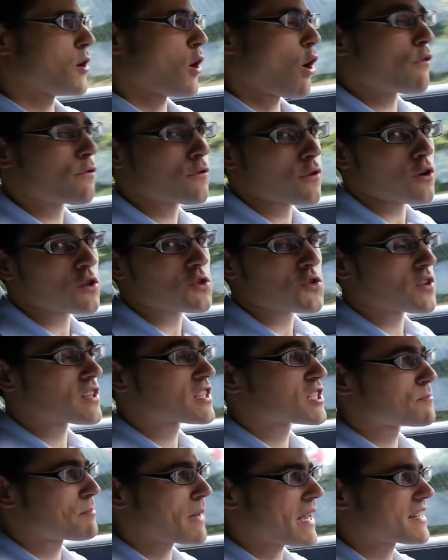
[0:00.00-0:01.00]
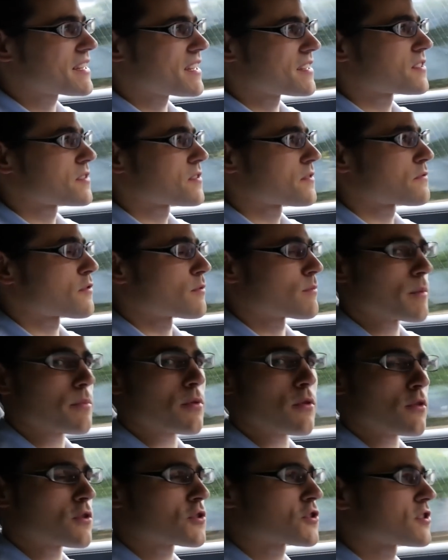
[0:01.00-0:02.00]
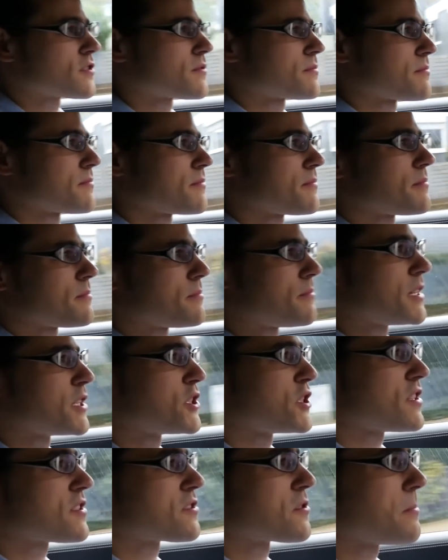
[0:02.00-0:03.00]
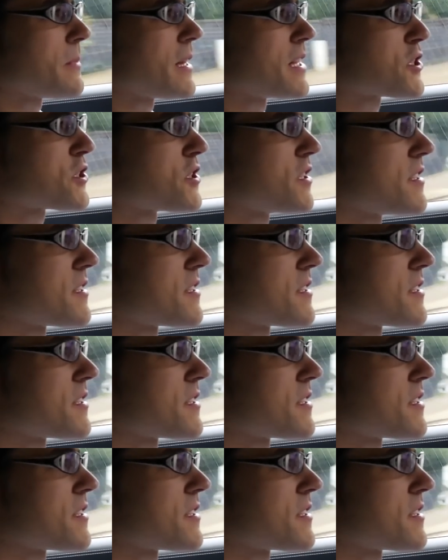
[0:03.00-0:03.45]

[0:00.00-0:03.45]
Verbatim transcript: Of course you expect it from a Porsche, but just to mention